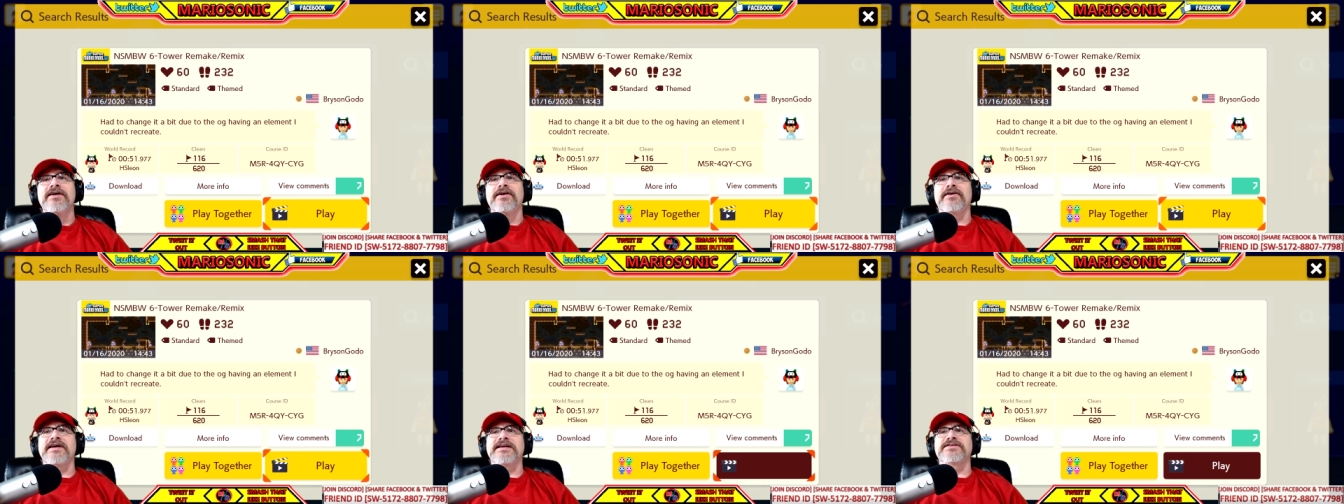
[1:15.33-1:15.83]

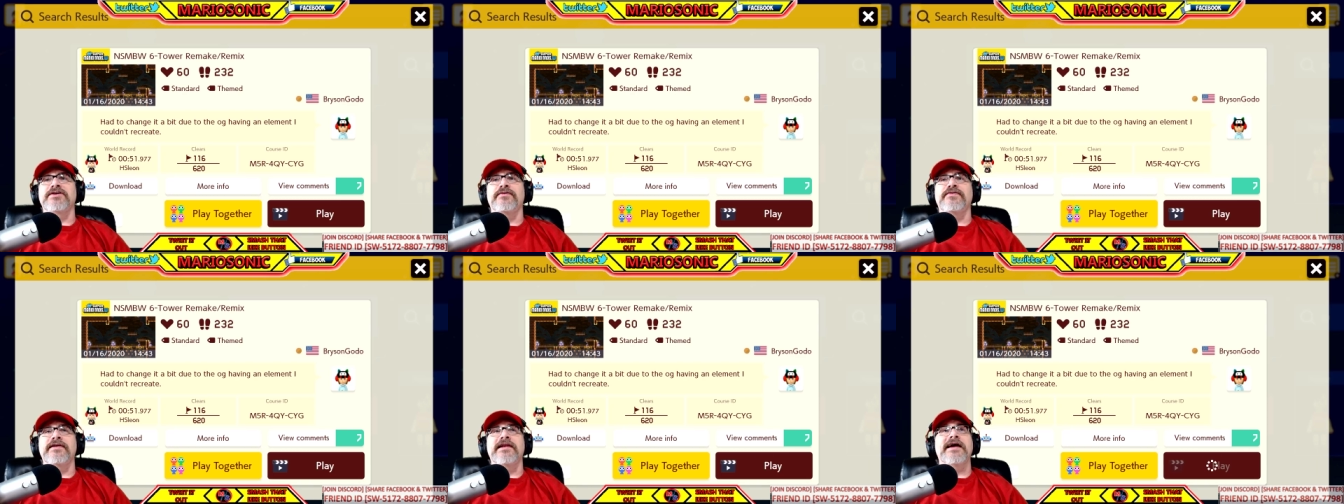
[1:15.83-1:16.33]
Okay, so
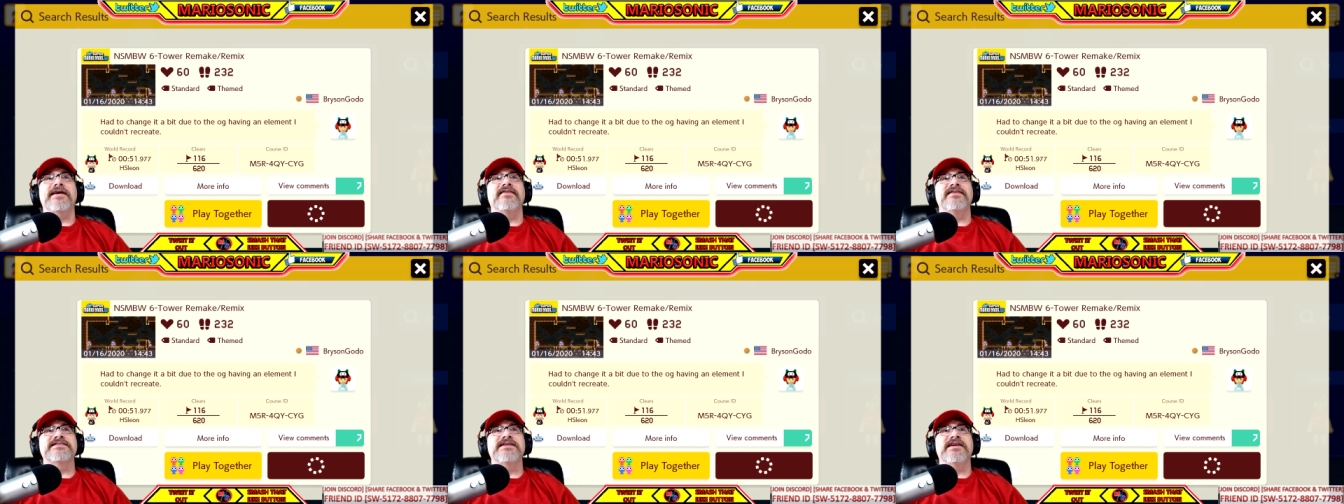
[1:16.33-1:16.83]
if you're liking
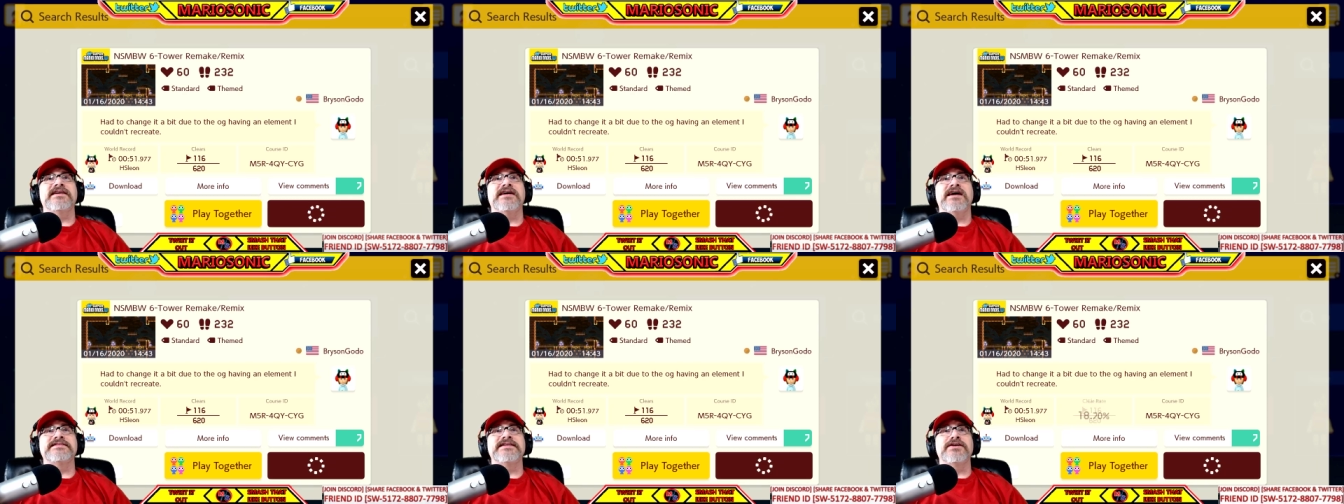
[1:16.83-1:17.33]
this kind of
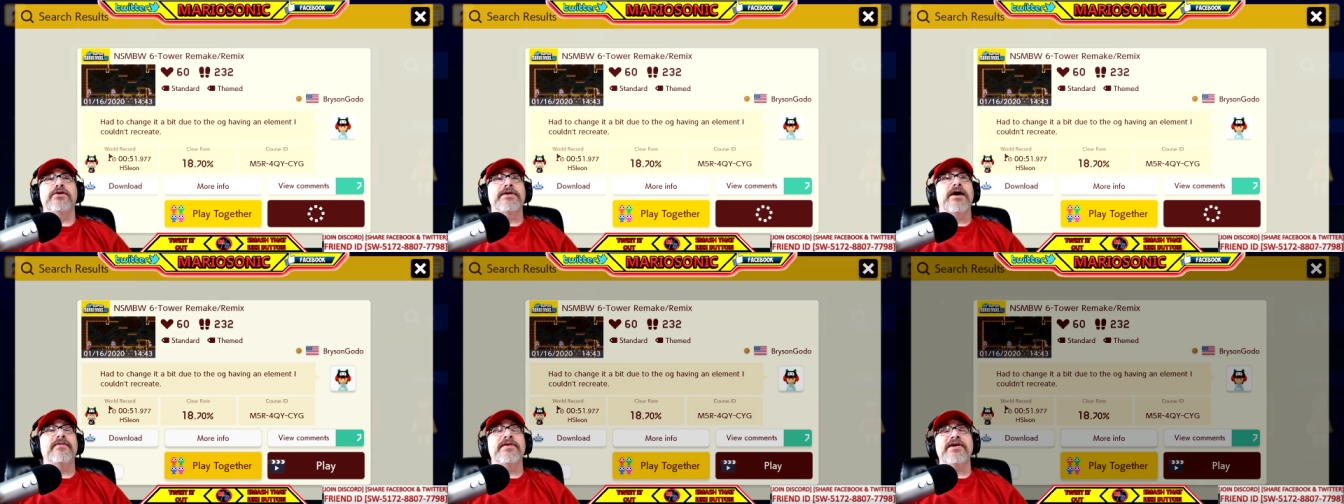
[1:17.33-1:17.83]
content, go
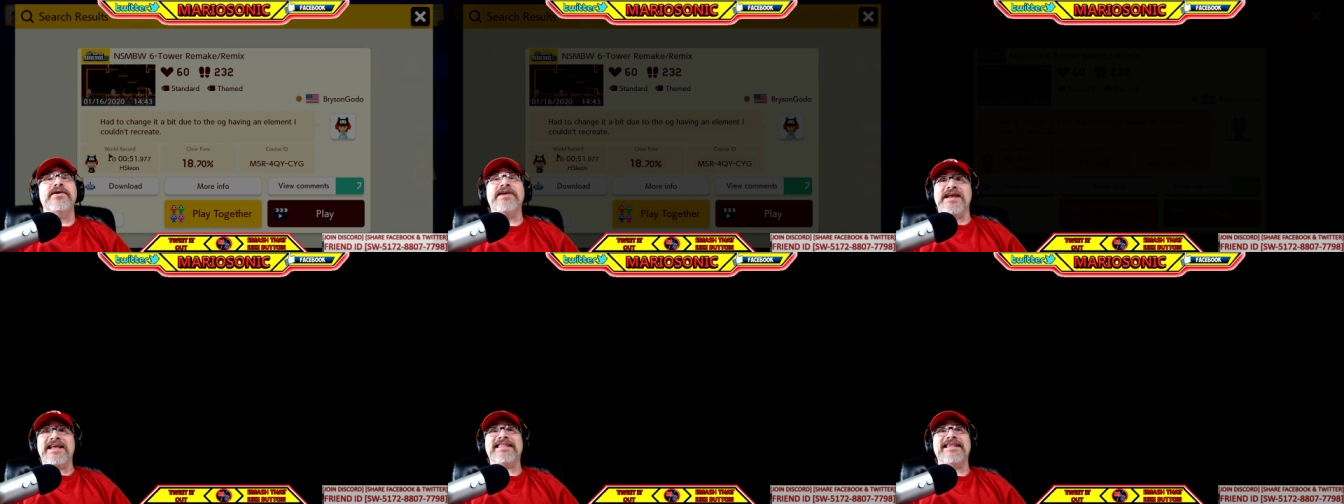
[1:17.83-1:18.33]
down there and
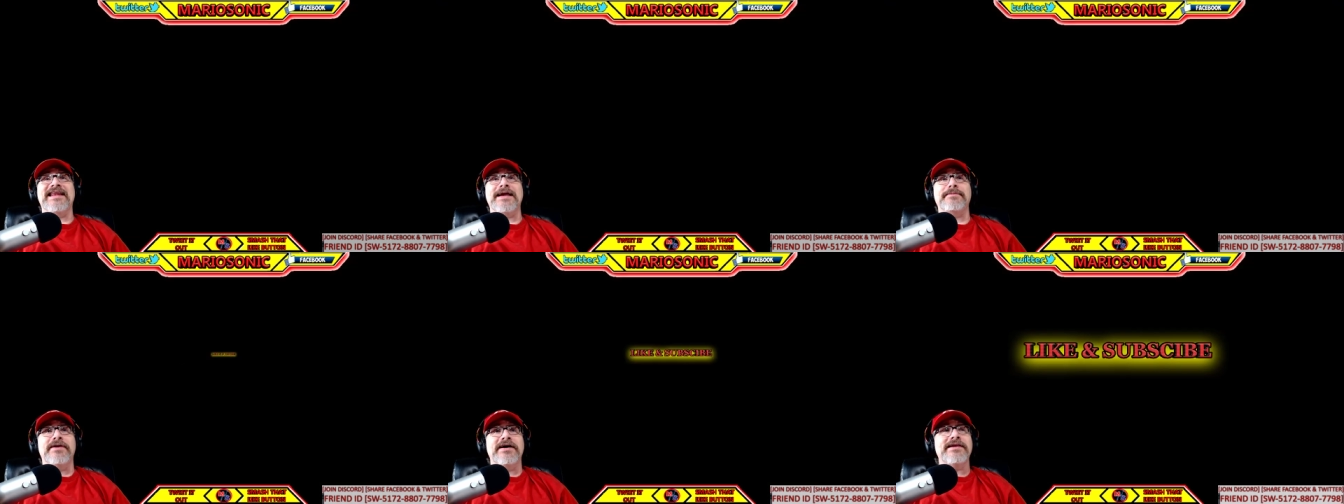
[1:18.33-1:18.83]
hit the
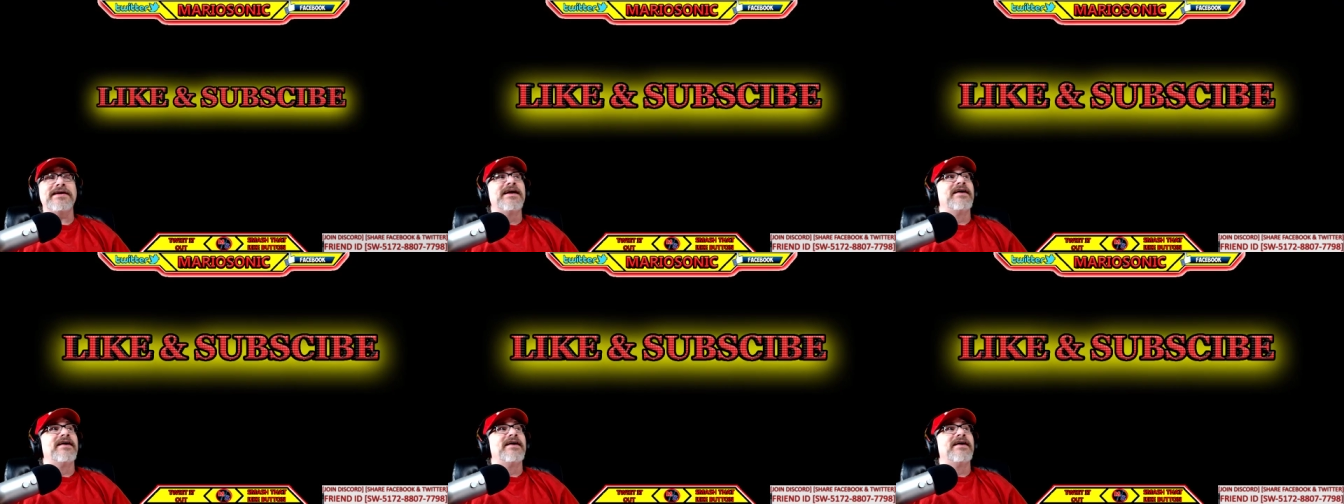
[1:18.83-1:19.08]
like button.